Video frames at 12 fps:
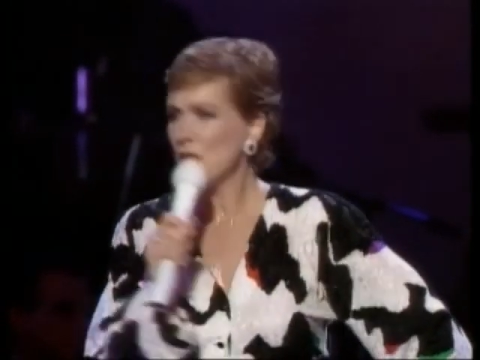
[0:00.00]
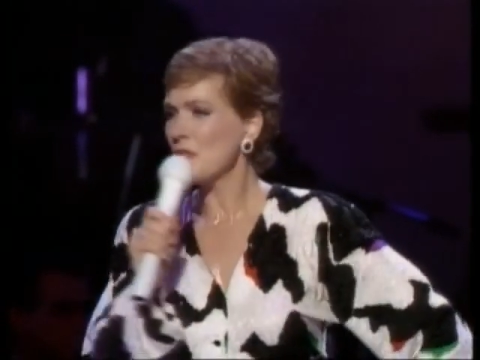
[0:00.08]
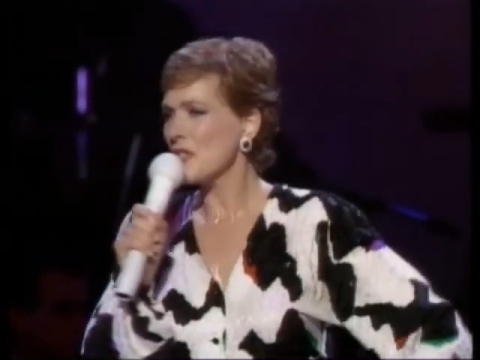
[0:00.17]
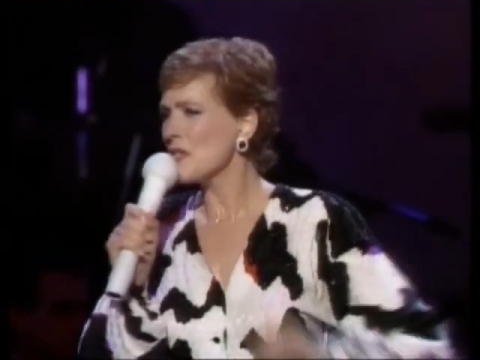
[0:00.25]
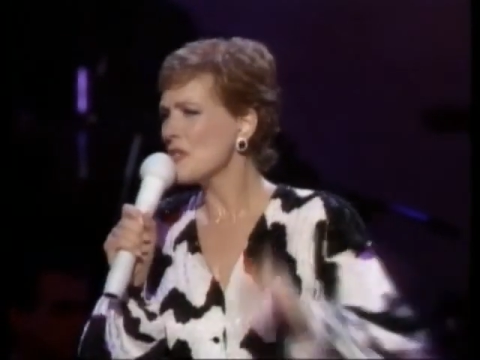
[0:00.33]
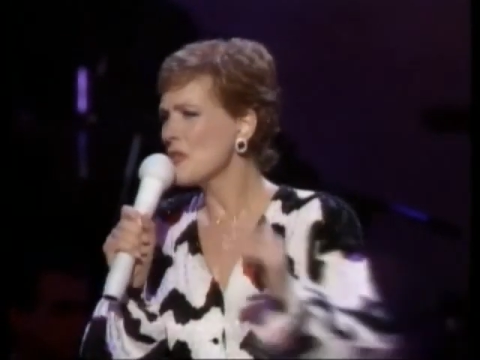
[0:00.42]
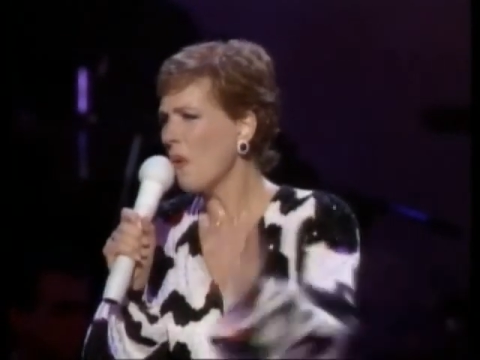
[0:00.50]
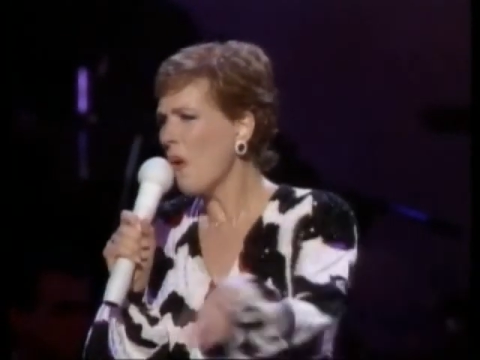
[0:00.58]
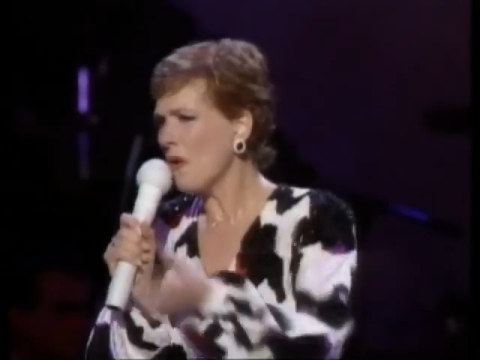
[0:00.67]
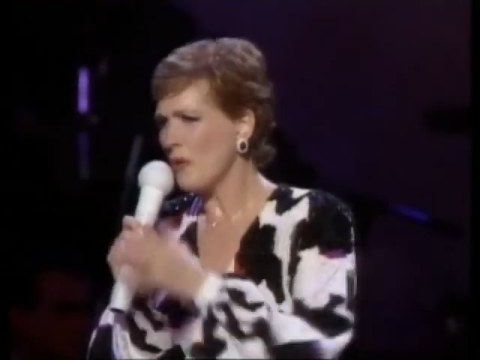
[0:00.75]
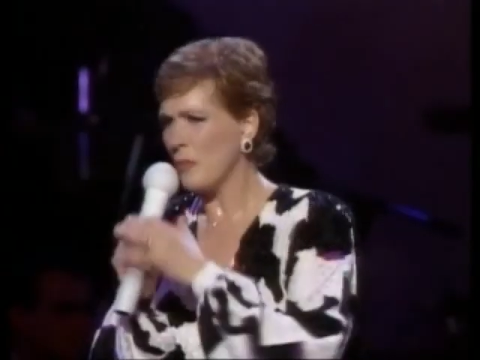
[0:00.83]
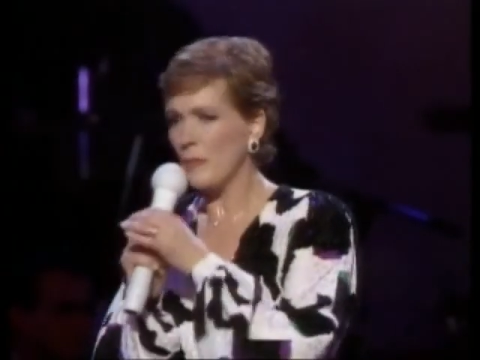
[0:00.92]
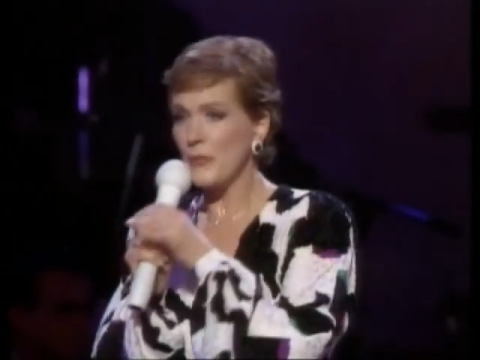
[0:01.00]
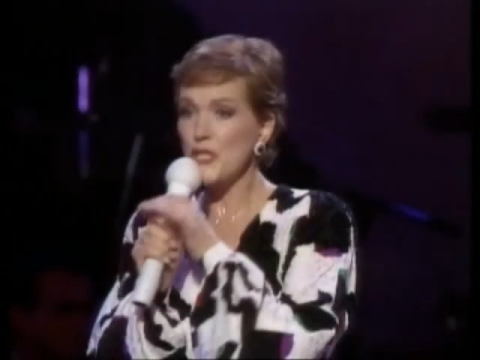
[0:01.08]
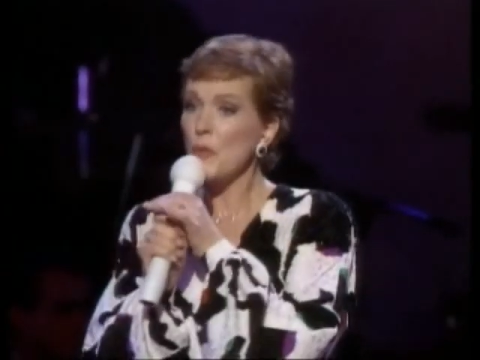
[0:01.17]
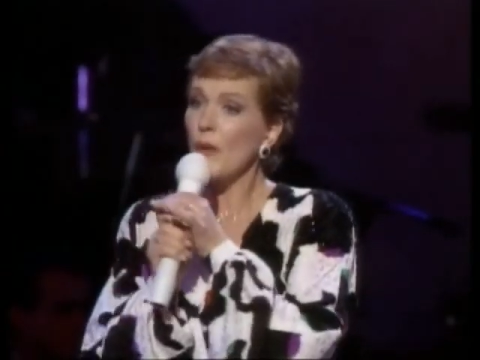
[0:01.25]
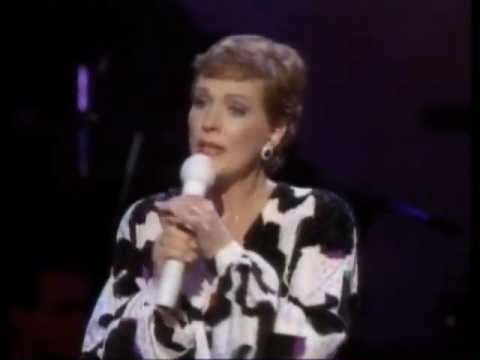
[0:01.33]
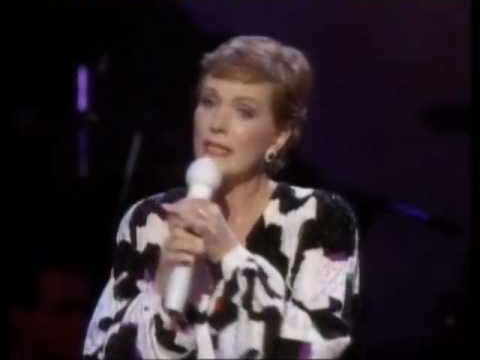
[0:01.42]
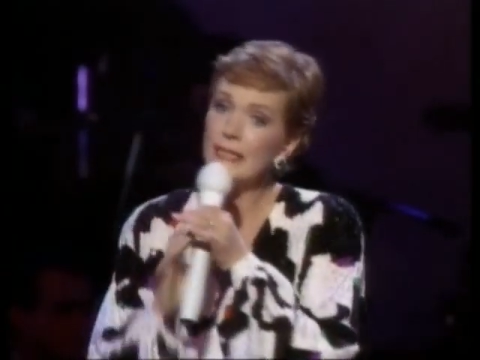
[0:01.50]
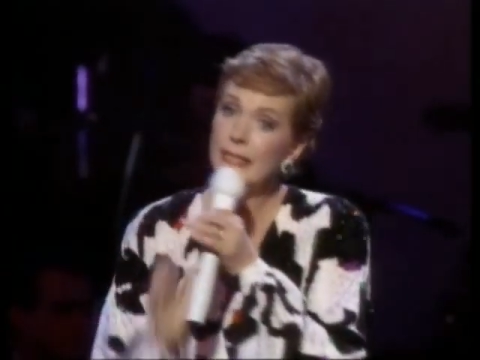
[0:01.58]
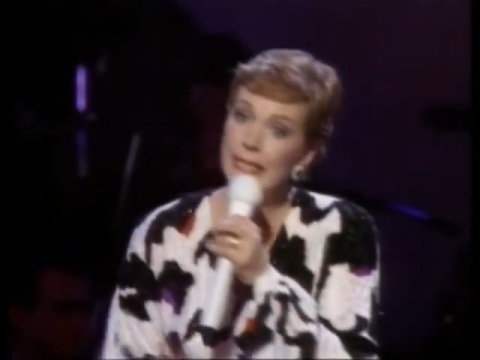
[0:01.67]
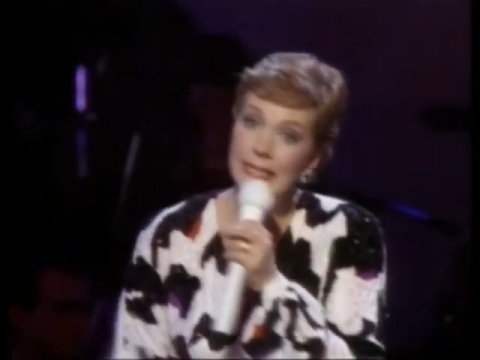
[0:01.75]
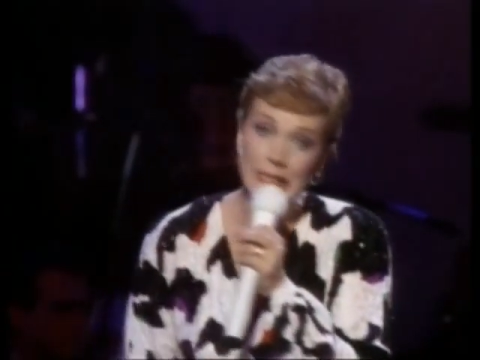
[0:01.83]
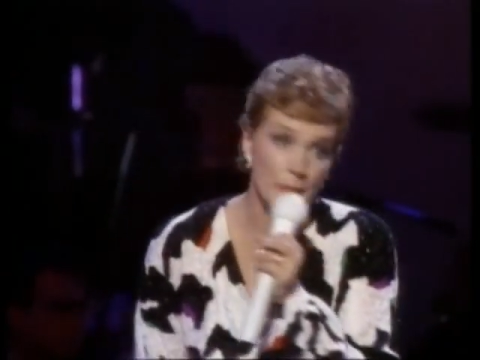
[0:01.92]
She was adorable, but she went a
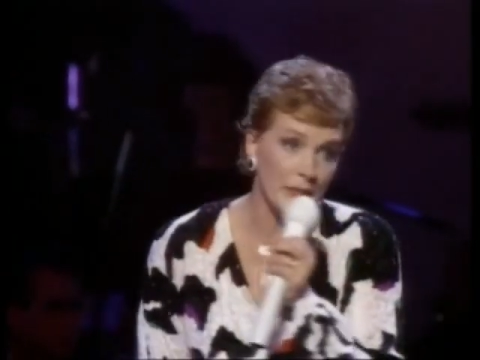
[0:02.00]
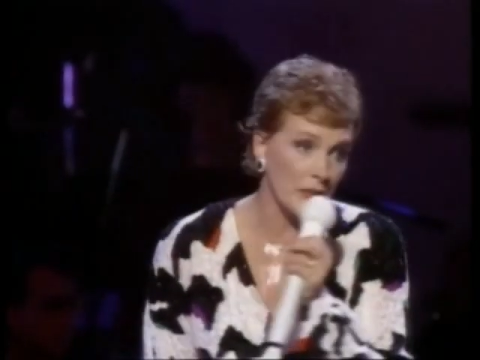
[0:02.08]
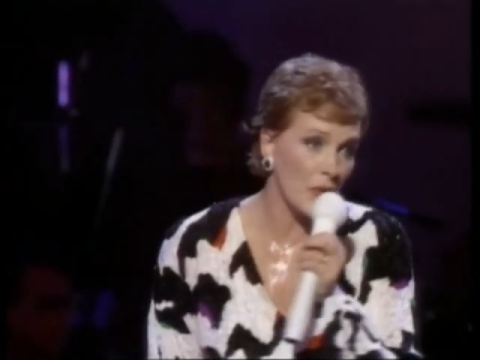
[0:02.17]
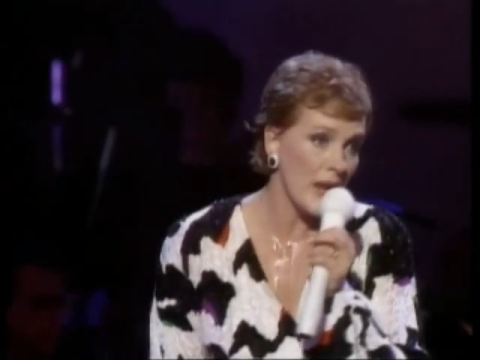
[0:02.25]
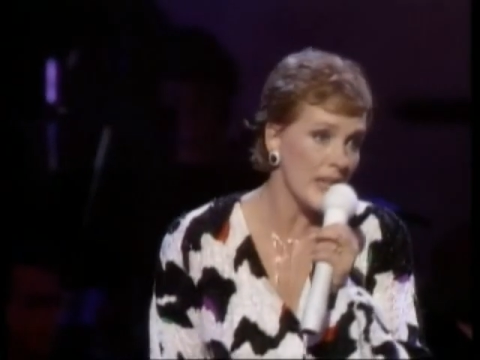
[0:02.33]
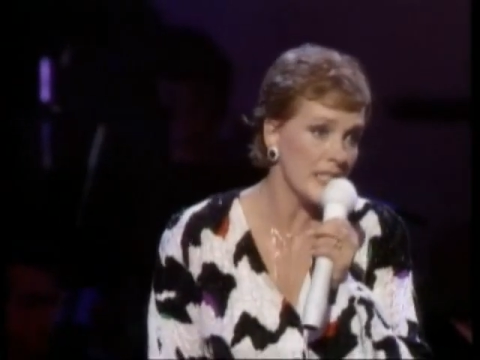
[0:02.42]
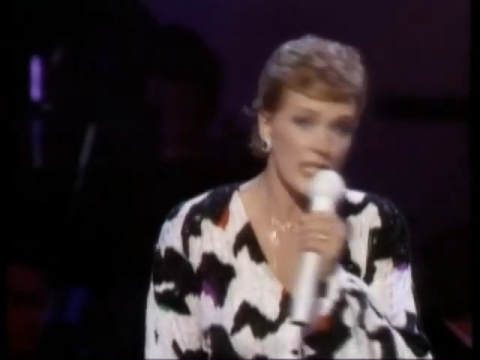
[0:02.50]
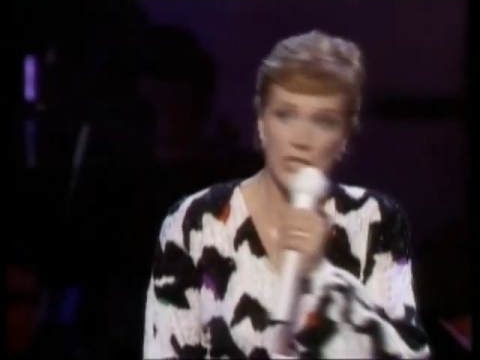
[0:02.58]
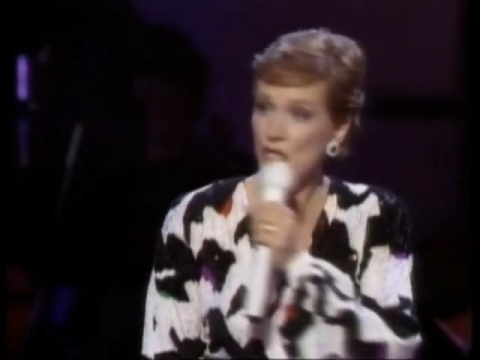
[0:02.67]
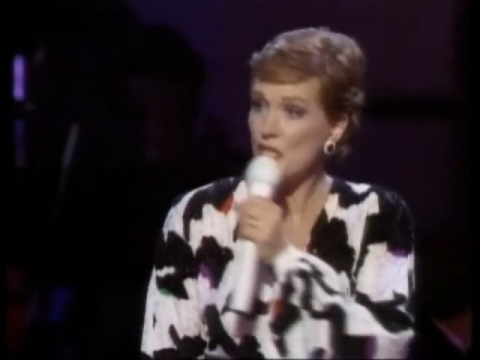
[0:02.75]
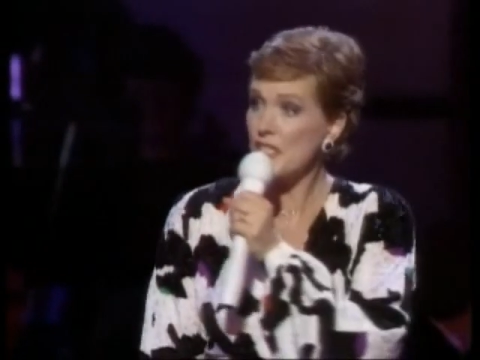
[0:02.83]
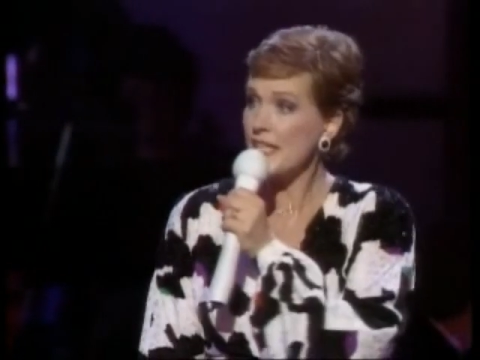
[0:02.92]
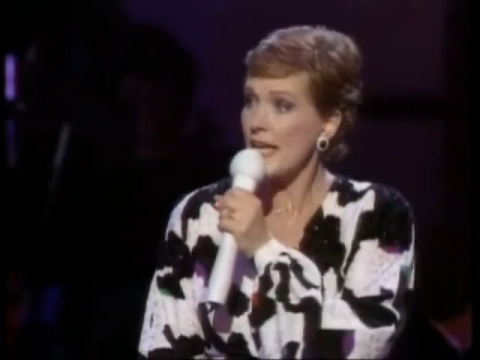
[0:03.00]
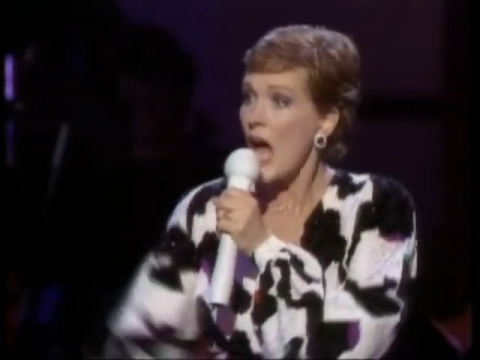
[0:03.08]
little bit crazy. She said,